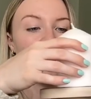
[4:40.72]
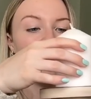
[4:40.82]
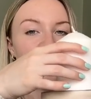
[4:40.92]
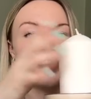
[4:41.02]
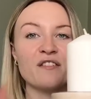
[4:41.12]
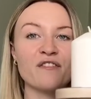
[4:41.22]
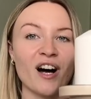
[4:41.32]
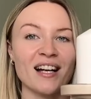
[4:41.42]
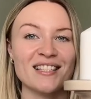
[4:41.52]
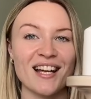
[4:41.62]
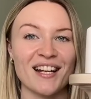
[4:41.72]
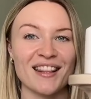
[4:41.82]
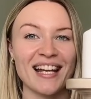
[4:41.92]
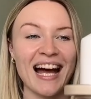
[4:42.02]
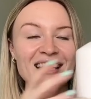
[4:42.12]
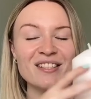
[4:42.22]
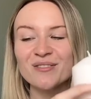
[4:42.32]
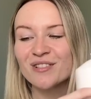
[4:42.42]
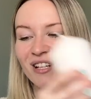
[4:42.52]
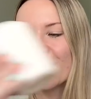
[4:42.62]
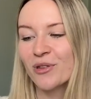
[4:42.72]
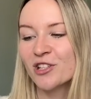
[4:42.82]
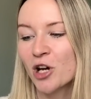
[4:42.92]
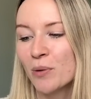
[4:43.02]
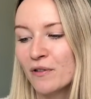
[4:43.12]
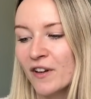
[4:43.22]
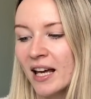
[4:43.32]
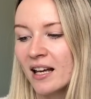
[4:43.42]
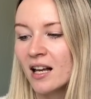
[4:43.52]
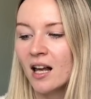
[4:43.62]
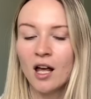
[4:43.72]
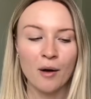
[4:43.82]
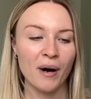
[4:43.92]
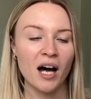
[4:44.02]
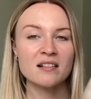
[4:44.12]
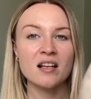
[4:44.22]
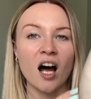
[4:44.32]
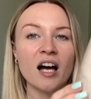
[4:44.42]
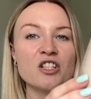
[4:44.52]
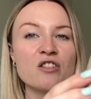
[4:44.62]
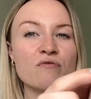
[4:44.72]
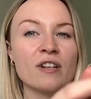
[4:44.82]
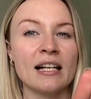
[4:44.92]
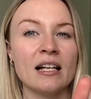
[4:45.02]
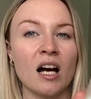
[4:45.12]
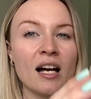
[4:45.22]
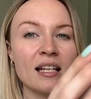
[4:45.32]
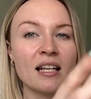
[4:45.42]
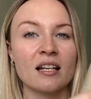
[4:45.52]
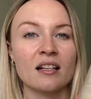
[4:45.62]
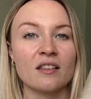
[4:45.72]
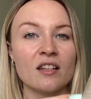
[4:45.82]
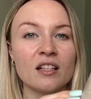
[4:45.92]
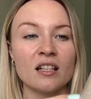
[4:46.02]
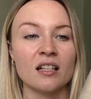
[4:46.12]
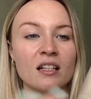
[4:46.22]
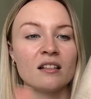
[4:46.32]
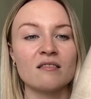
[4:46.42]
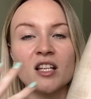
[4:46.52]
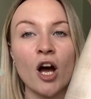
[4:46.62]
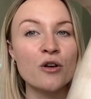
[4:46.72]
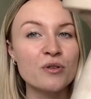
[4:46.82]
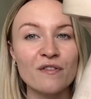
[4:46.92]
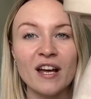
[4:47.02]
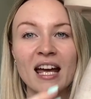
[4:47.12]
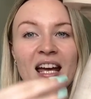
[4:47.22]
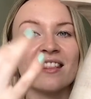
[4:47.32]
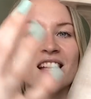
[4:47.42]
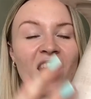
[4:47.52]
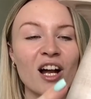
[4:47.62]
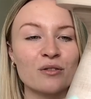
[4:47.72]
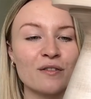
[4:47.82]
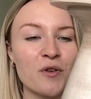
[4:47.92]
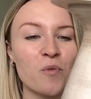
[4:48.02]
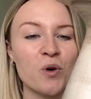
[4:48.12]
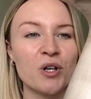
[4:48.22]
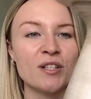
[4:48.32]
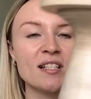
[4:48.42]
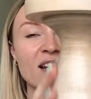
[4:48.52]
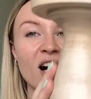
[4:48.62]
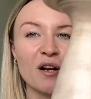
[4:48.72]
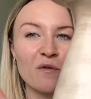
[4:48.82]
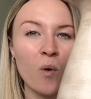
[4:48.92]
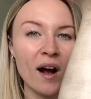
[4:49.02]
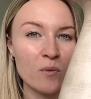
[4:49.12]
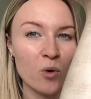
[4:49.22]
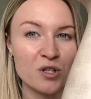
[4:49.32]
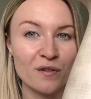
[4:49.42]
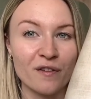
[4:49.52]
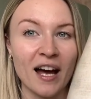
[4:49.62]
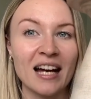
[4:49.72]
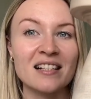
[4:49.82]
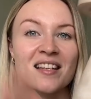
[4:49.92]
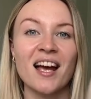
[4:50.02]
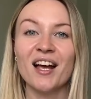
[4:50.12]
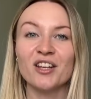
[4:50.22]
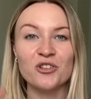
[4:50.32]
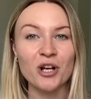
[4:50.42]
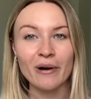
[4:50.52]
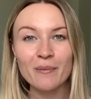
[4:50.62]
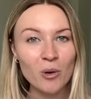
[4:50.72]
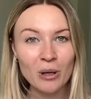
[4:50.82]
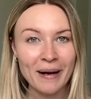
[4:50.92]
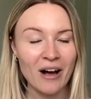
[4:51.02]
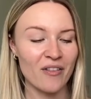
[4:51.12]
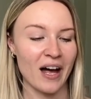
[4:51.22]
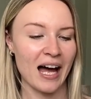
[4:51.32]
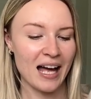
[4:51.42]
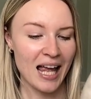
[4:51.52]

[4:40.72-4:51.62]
obviously find another candle to go on the top of it, but I just really like the tone of it, the colour of the wood, the kind of whitewash effect. You know I'm all about that.